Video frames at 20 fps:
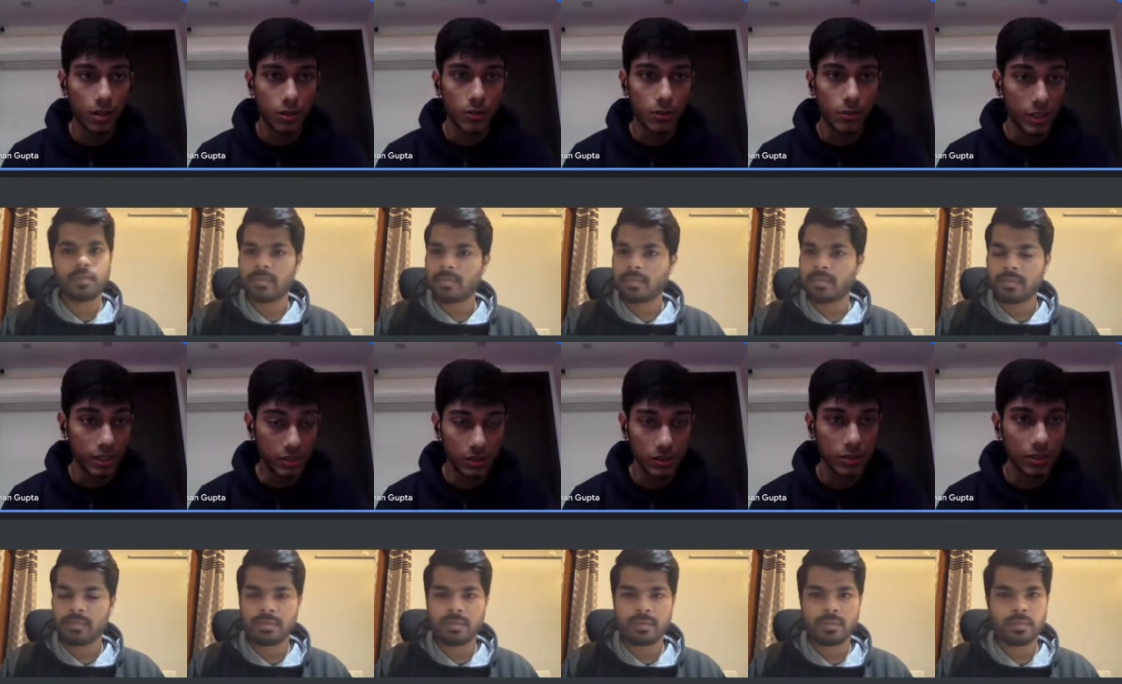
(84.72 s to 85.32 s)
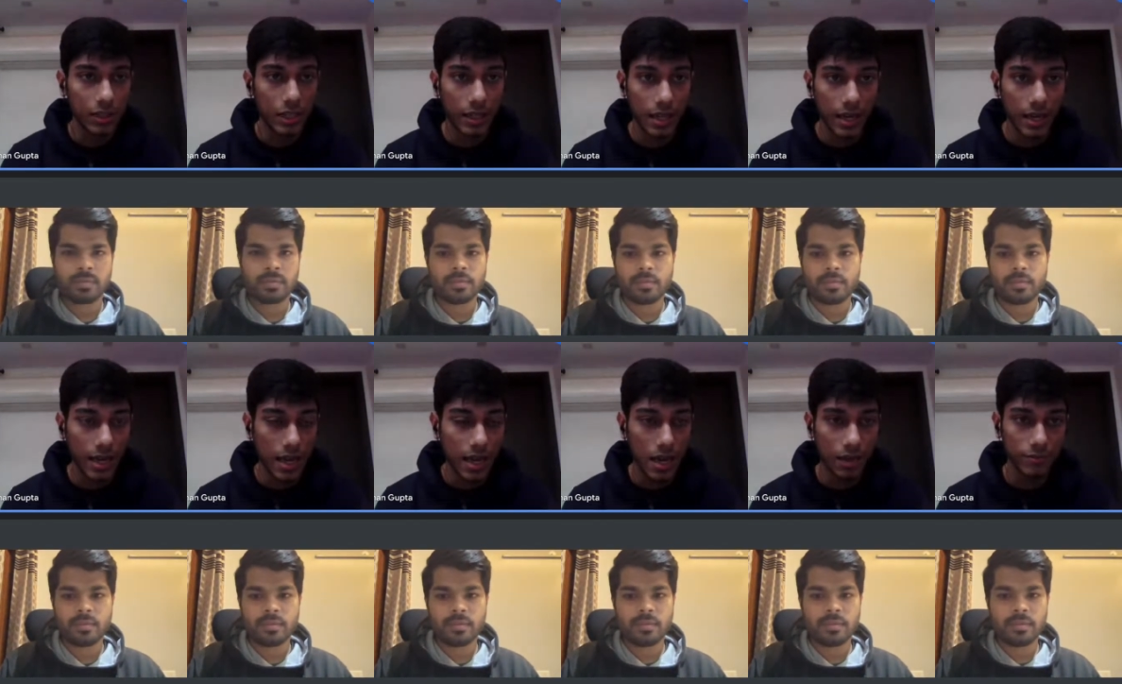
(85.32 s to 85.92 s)
Speaker 1: questions that I
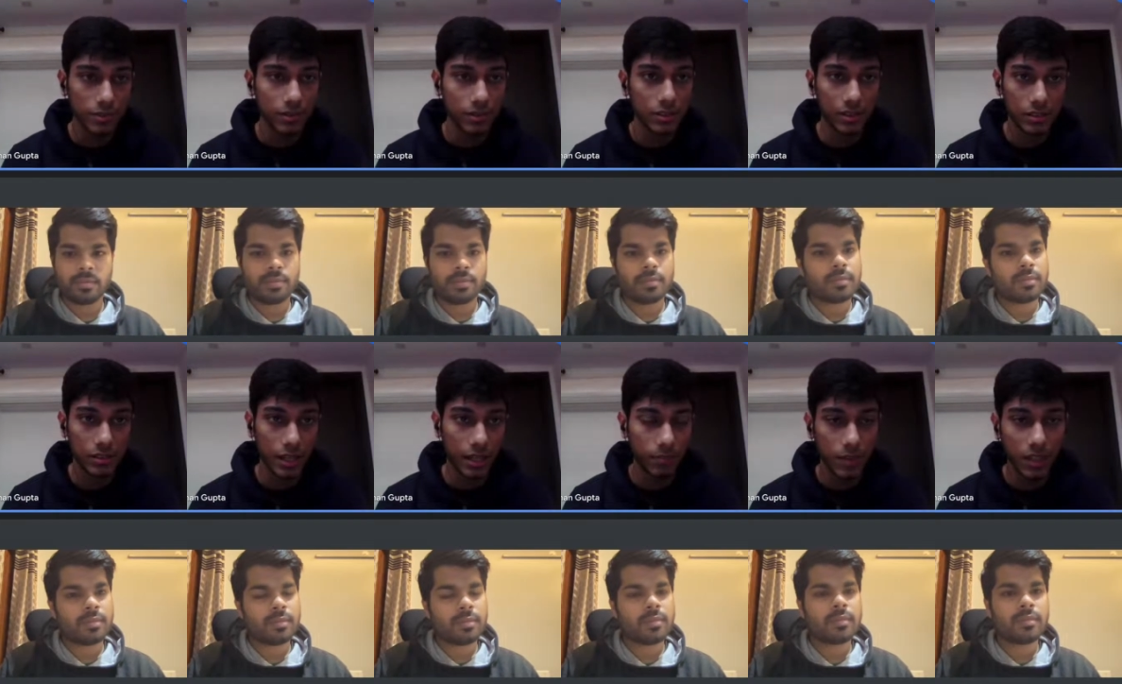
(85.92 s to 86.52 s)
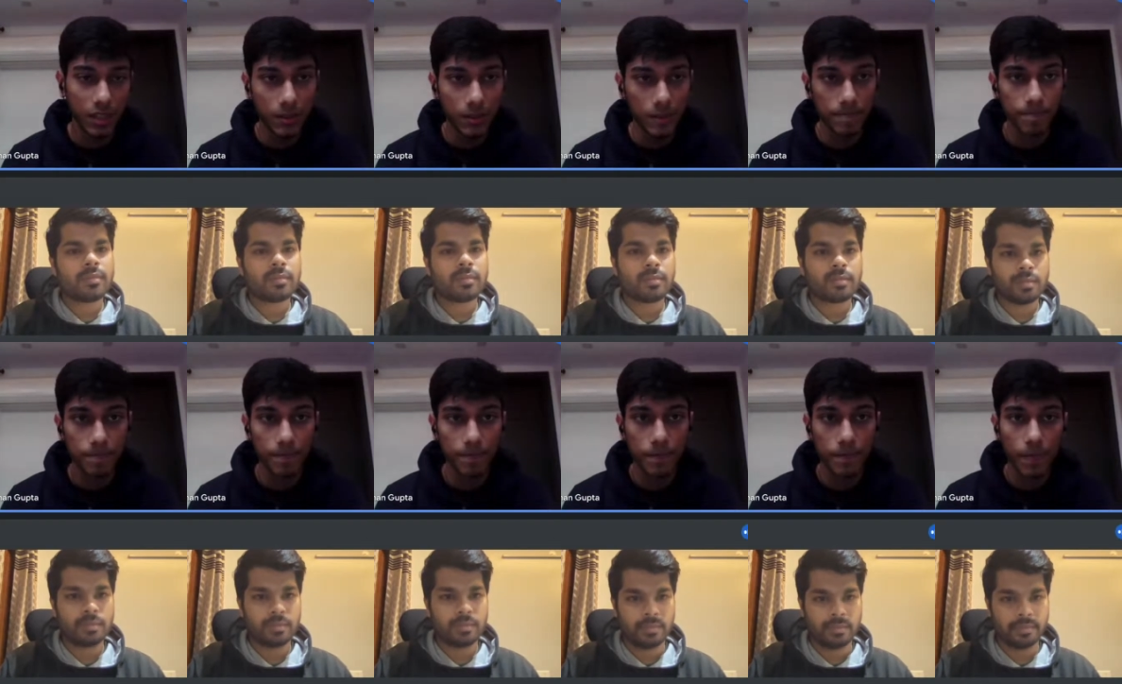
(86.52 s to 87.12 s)
have with this statement.
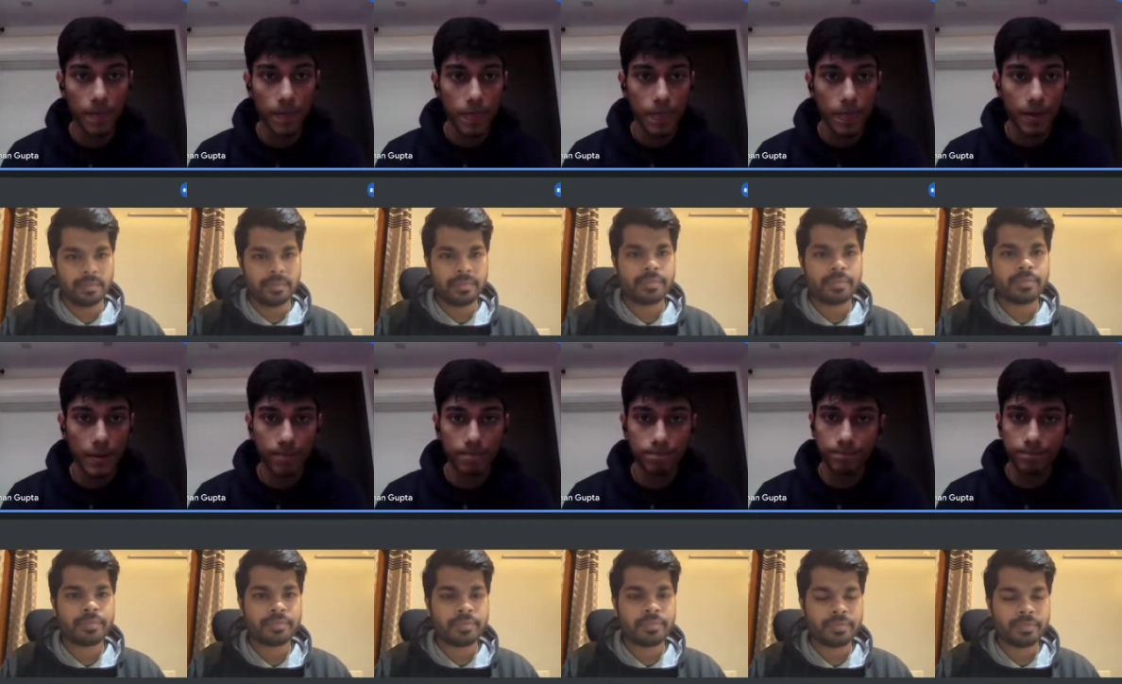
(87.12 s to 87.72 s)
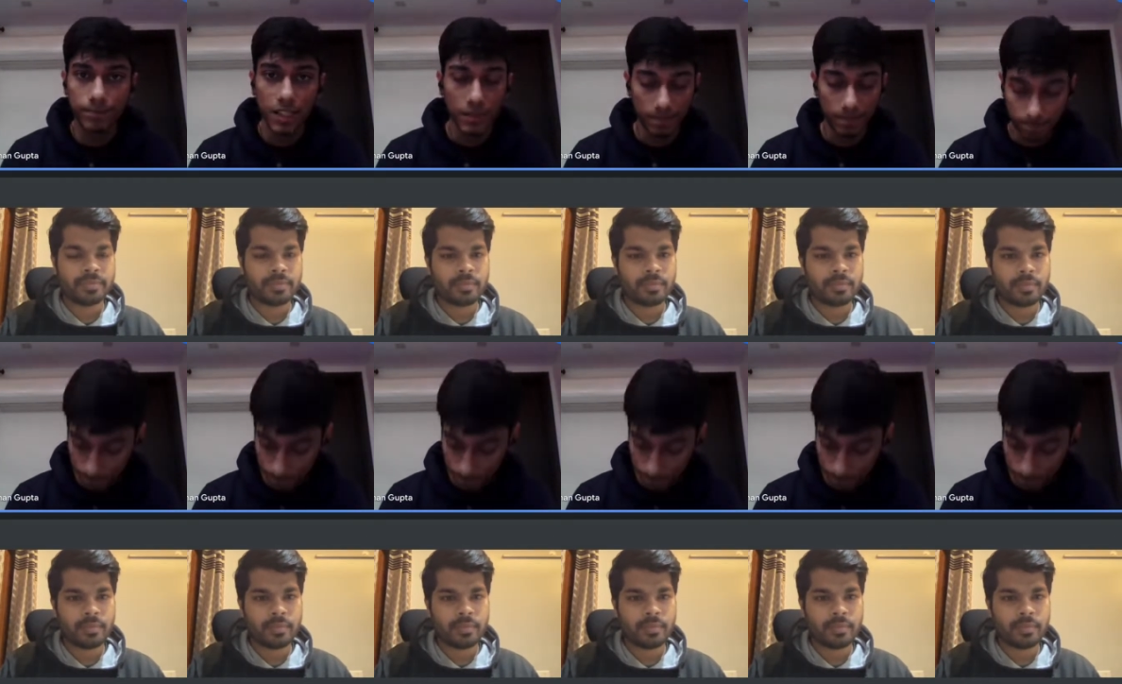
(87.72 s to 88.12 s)
Mm-hmm. Yeah.